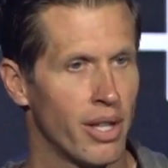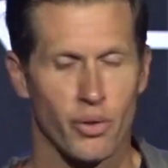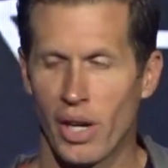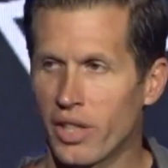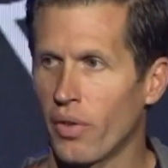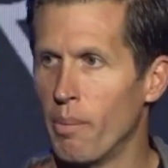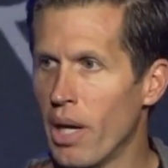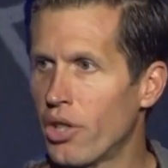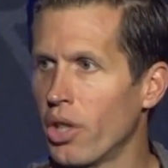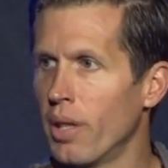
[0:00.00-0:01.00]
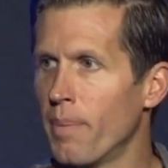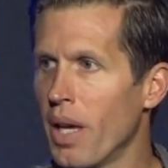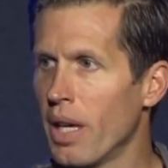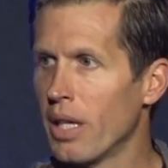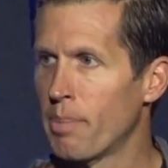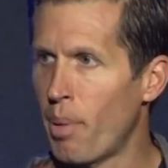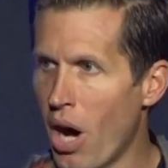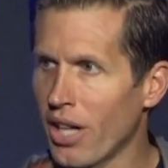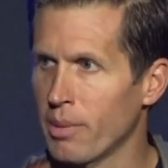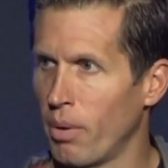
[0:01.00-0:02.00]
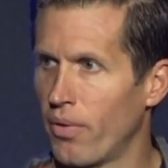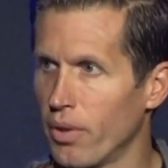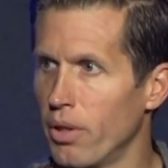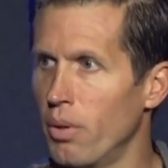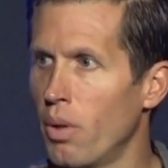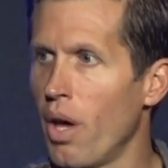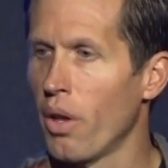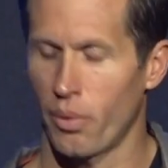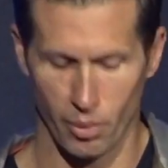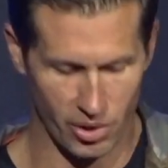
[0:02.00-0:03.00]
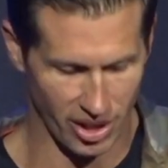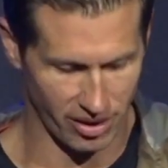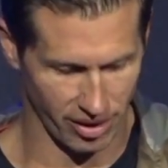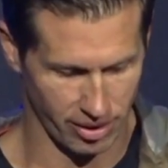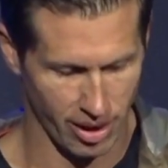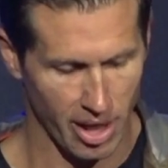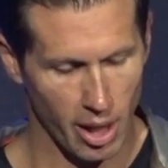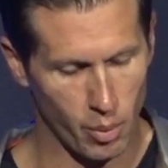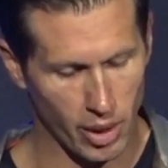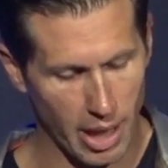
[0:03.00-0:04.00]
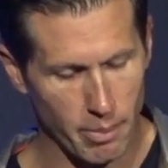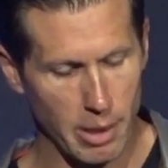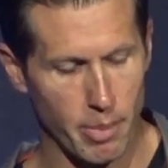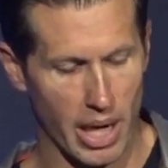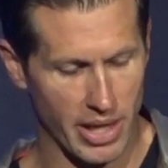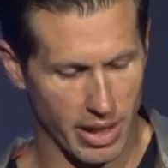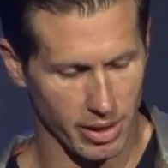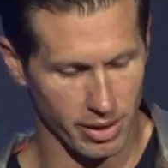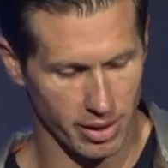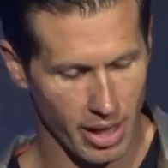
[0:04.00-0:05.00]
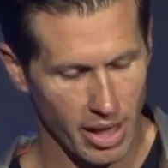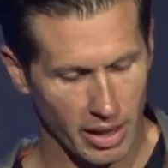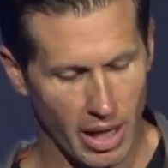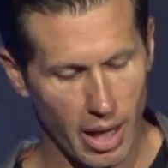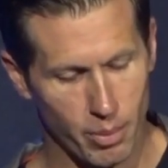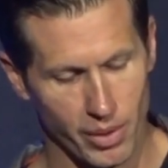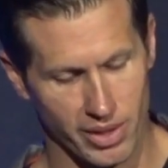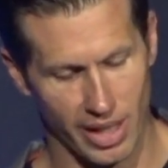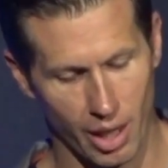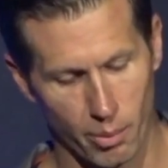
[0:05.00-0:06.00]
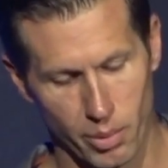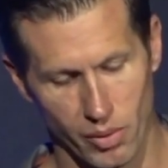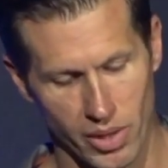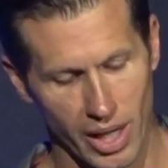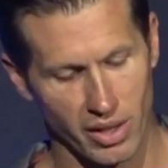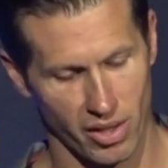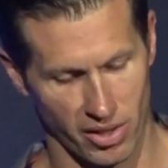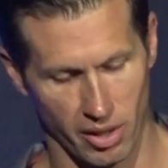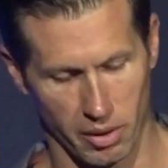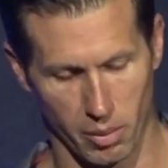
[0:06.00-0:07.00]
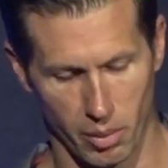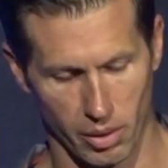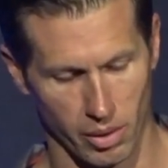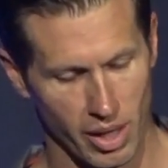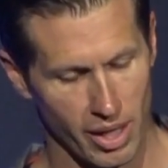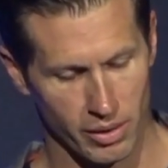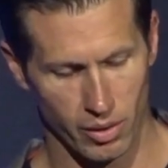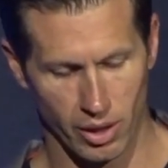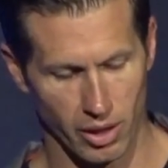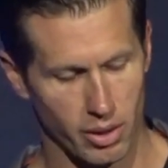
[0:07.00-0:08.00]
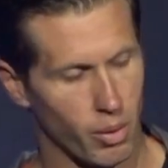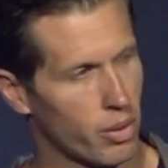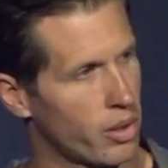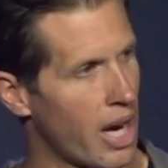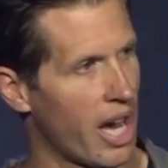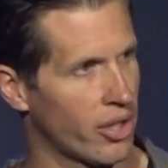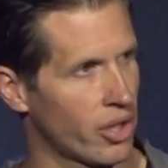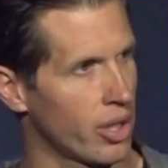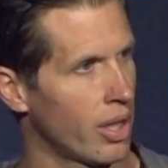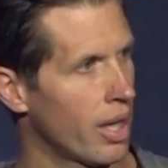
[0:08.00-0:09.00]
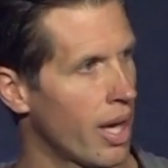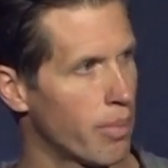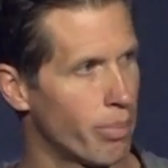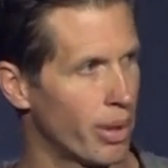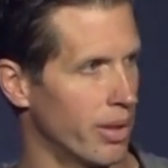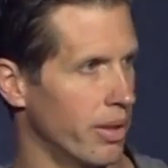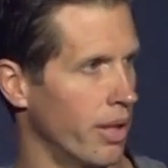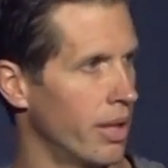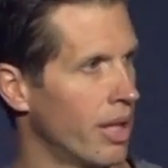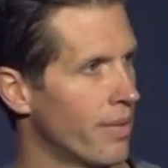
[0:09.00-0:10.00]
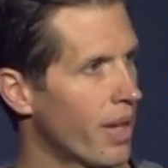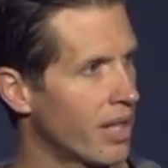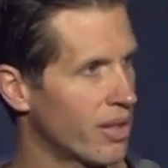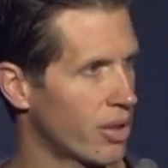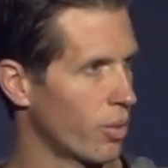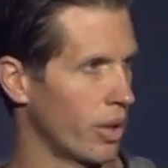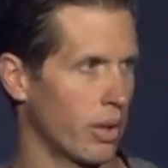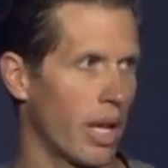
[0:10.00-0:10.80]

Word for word: Transformation is possible for you through Jesus. And what I mean by that is, God wants to help you take the steering wheel so that you don't crash and burn and destroy your